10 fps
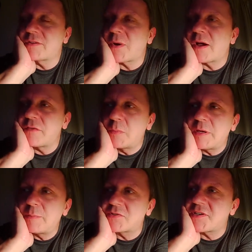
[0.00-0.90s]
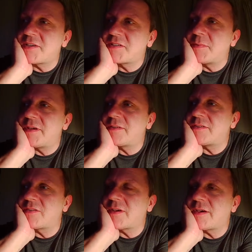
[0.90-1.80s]
quite a few people say to me
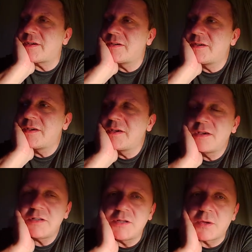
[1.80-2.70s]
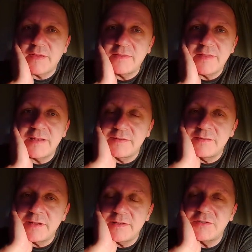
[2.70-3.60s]
that
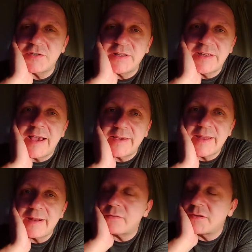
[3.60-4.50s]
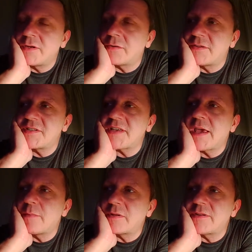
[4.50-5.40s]
they literally can't get out. They're
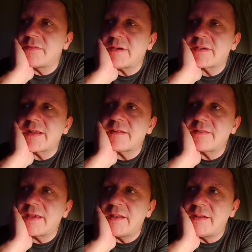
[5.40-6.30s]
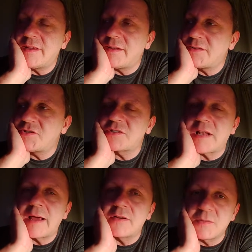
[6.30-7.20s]
disabled and that kind of thing, and it just
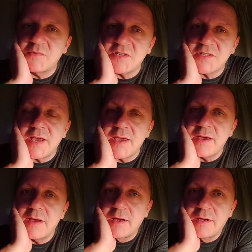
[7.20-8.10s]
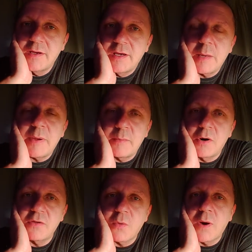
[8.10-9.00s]
allows them to see a bit
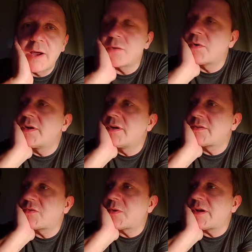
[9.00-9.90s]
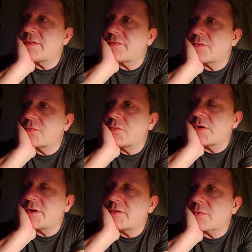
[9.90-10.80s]
more of the wider world as well
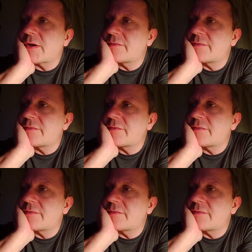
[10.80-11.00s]
through to our